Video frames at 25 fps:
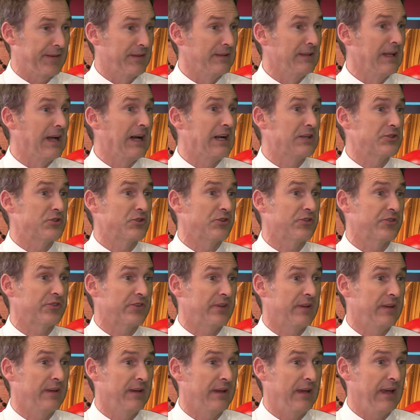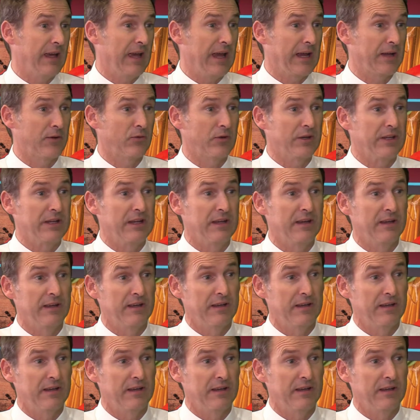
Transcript: largest agri